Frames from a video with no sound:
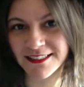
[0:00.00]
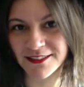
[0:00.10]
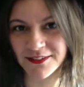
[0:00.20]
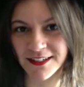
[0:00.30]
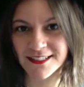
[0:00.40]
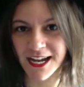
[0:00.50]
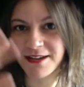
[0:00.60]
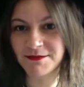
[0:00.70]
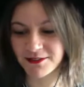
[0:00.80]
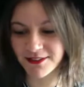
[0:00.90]
different
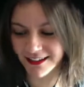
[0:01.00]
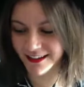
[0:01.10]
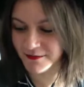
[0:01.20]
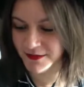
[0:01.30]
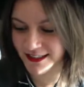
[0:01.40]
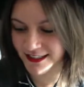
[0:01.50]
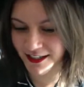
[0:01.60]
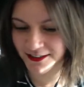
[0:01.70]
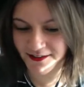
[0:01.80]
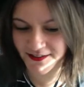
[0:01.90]
time zone. Like, amazing.
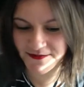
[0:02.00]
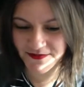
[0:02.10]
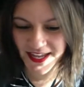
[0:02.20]
I love it.